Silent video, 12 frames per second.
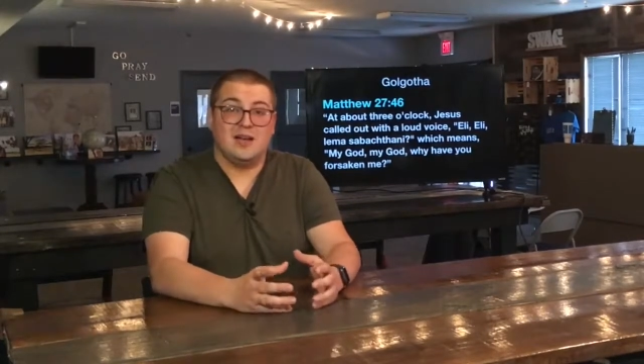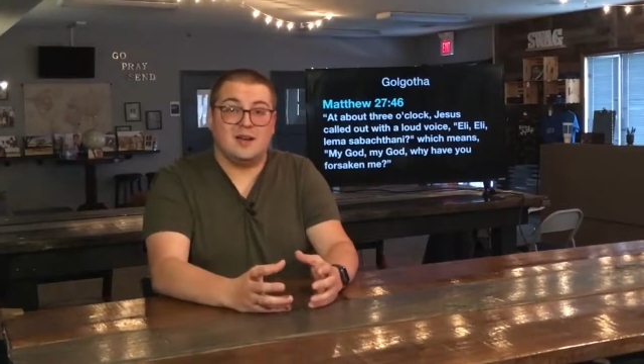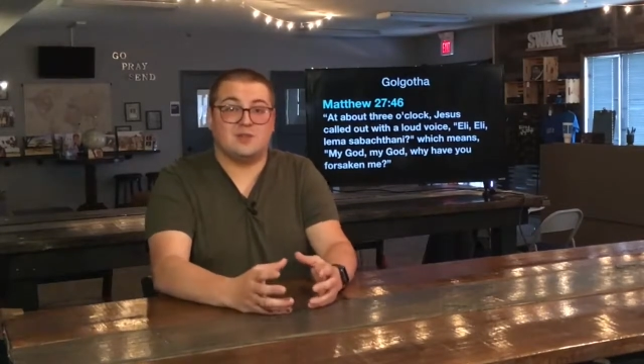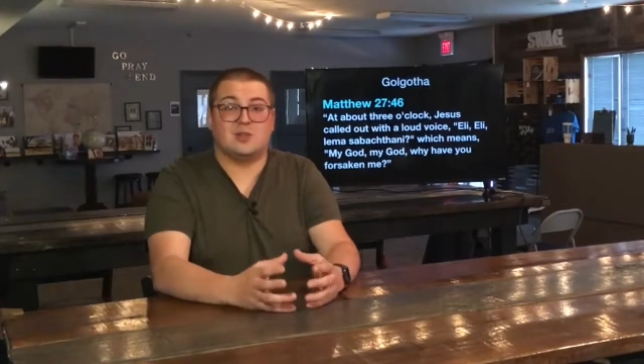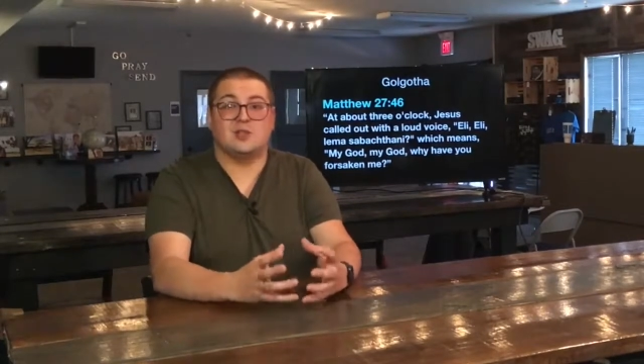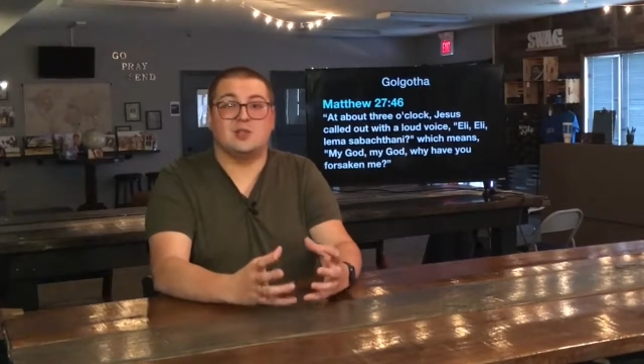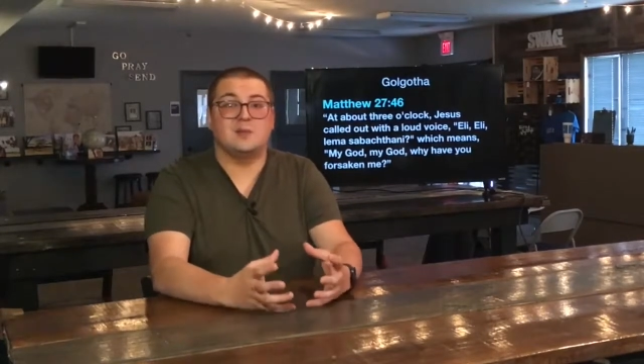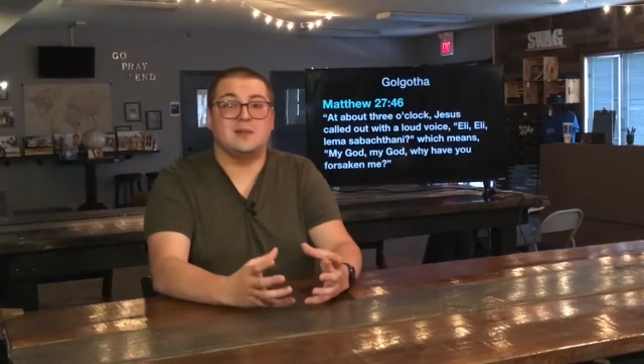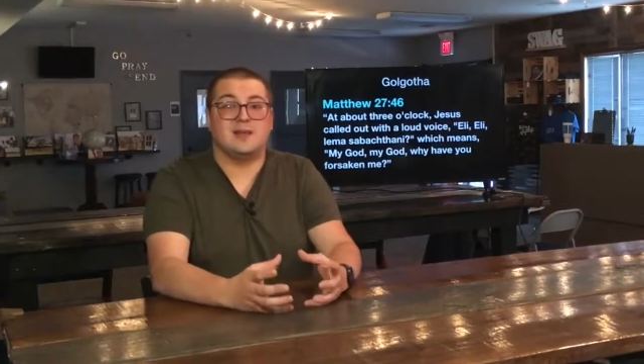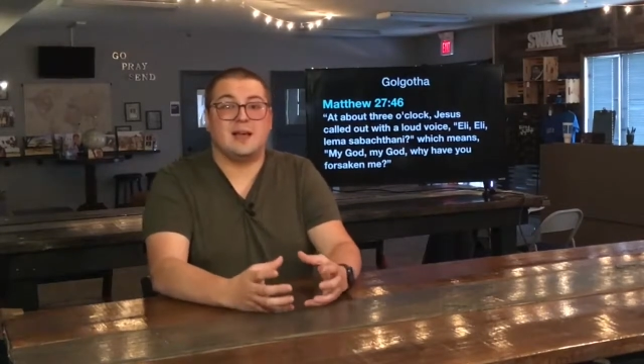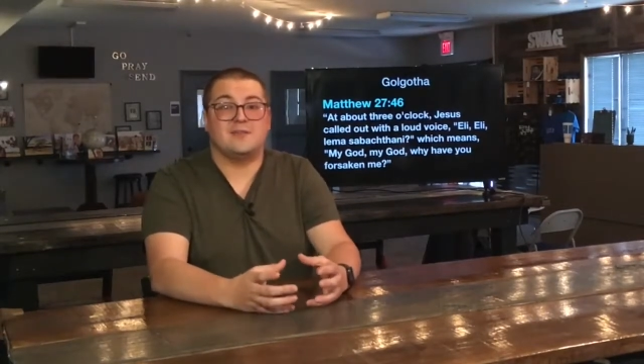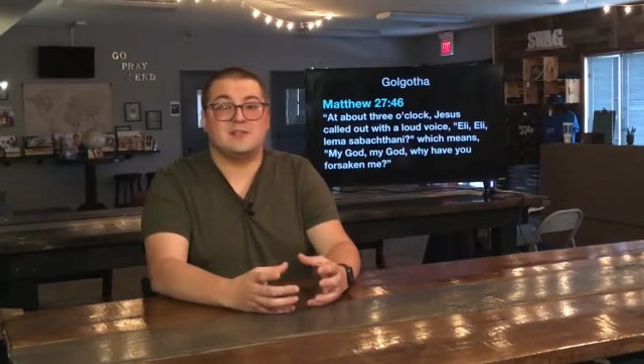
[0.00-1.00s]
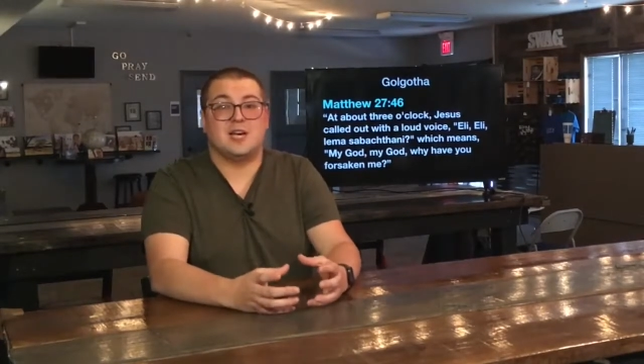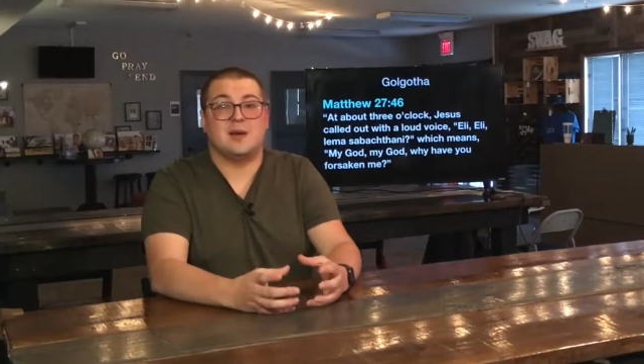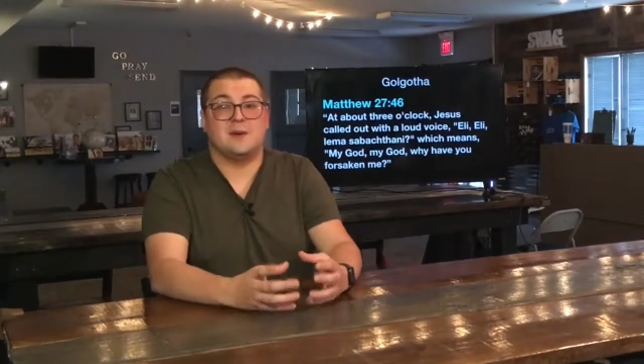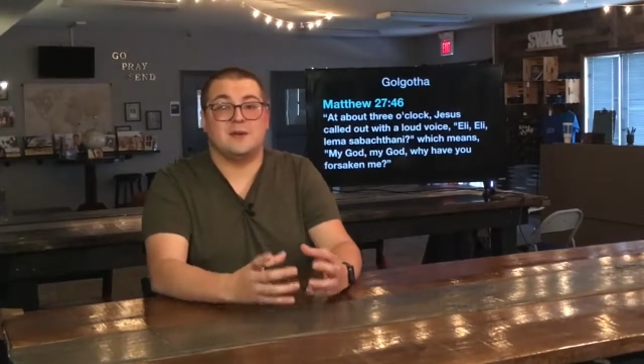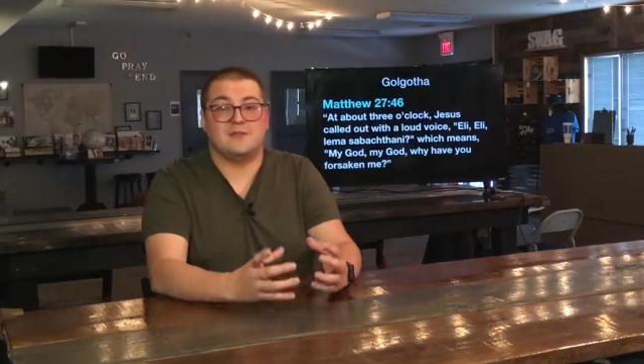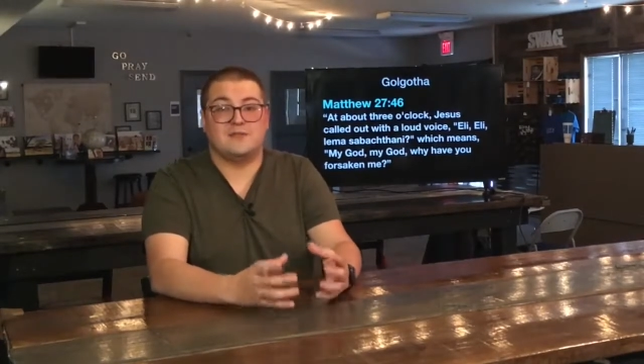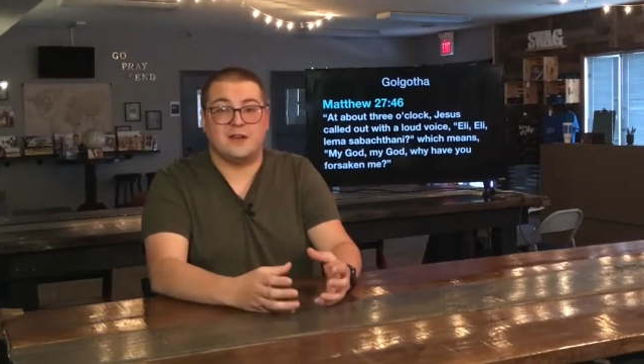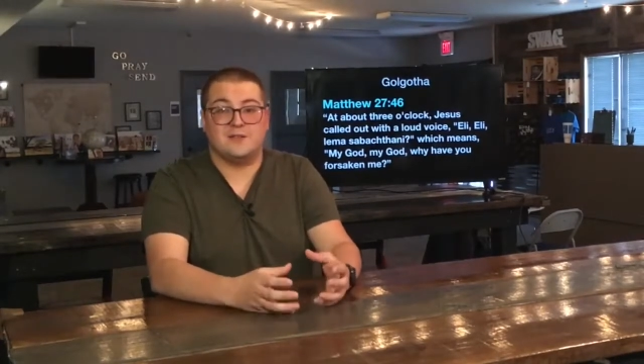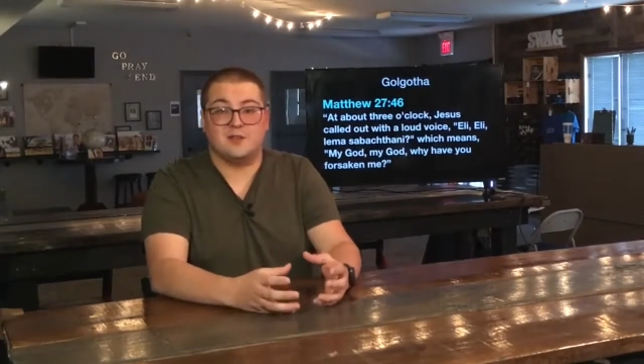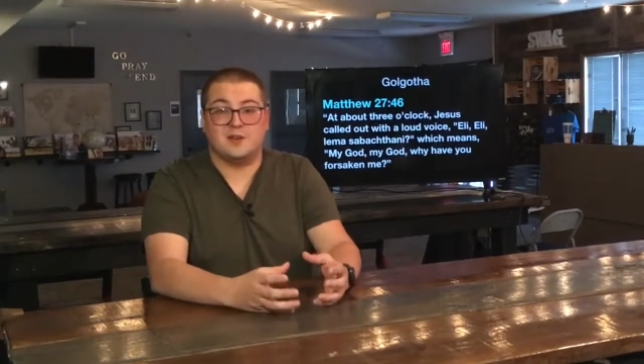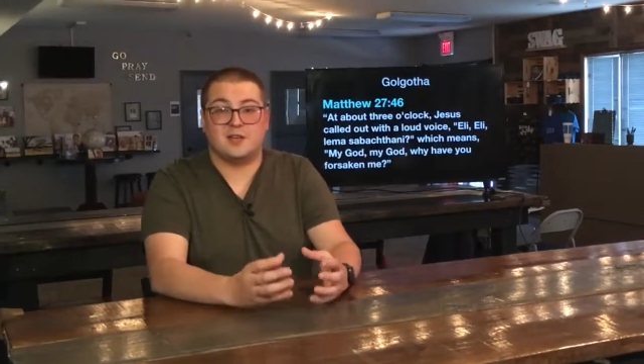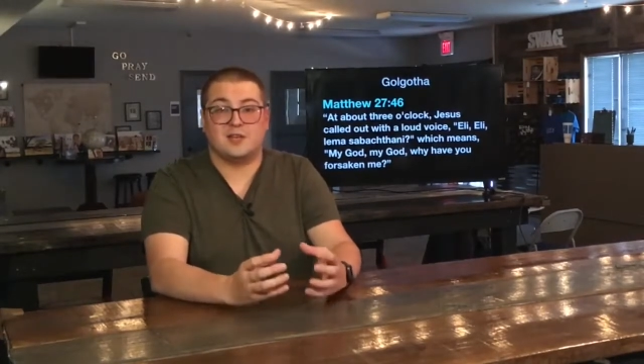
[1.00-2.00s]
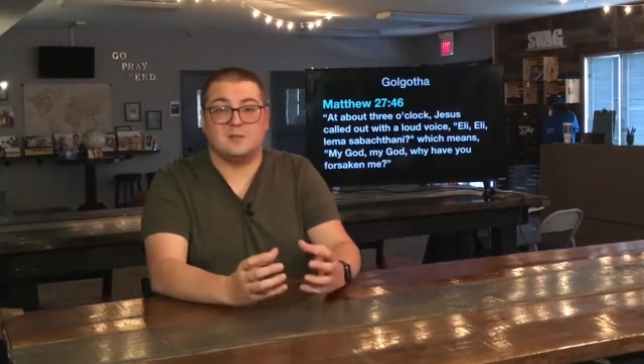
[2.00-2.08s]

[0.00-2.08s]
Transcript: after a human lifetime of favor and